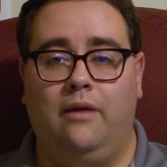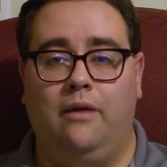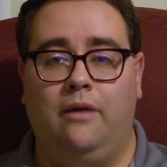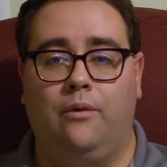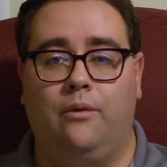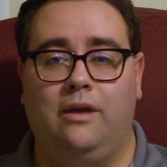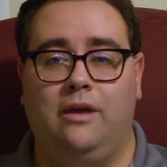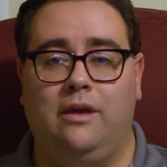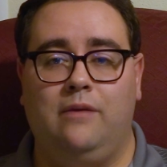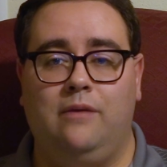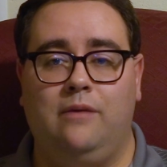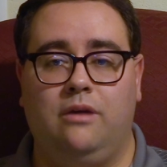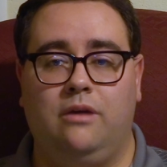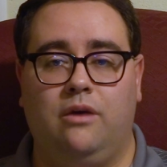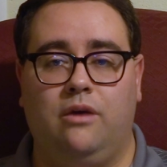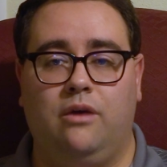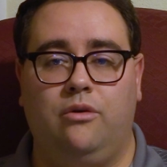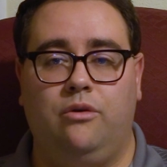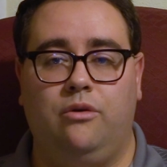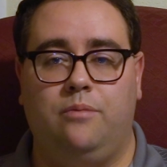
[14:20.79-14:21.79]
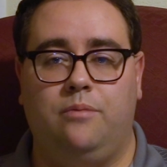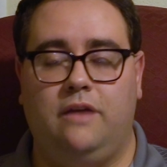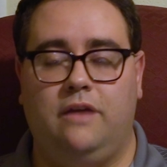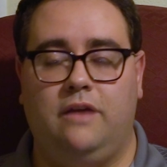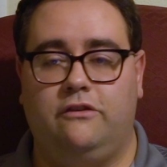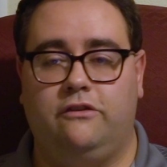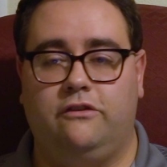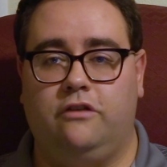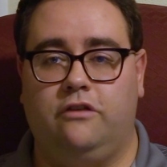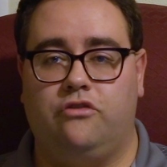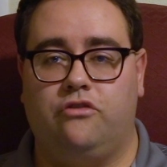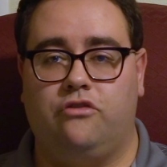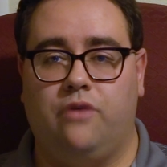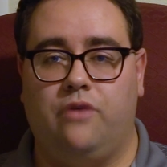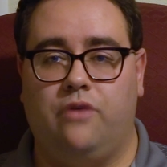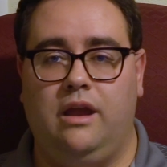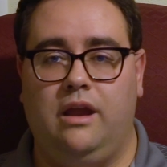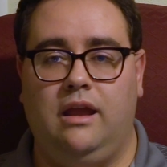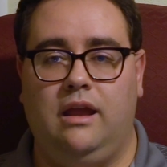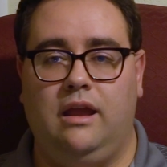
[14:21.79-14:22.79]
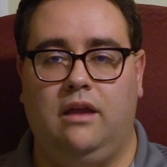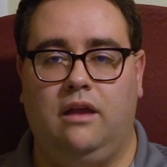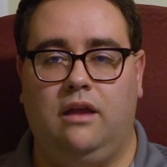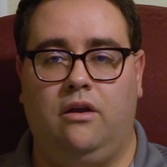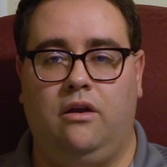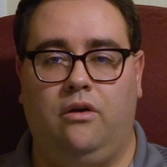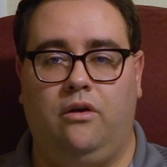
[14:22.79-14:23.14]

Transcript: where he would go to basic training and